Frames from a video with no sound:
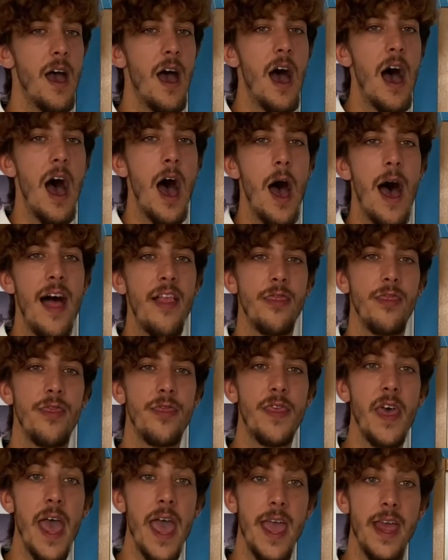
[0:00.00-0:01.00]
And
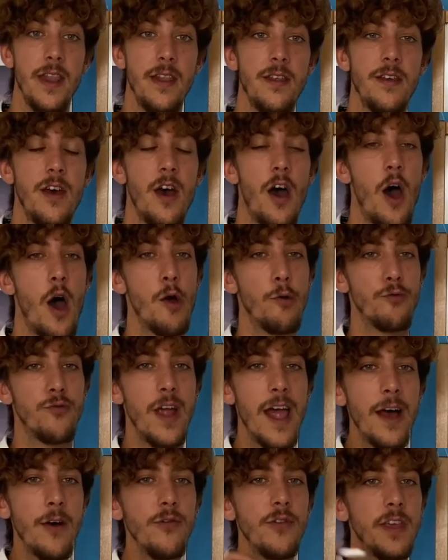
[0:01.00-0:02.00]
then
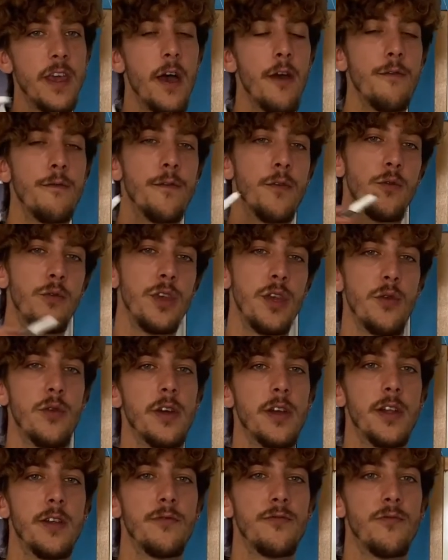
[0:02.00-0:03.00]
around the oval you are
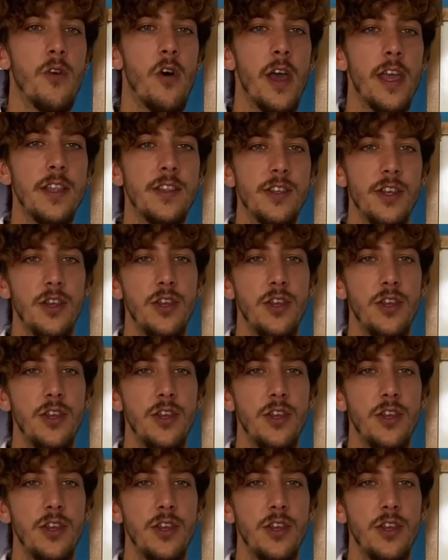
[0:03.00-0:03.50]
going to write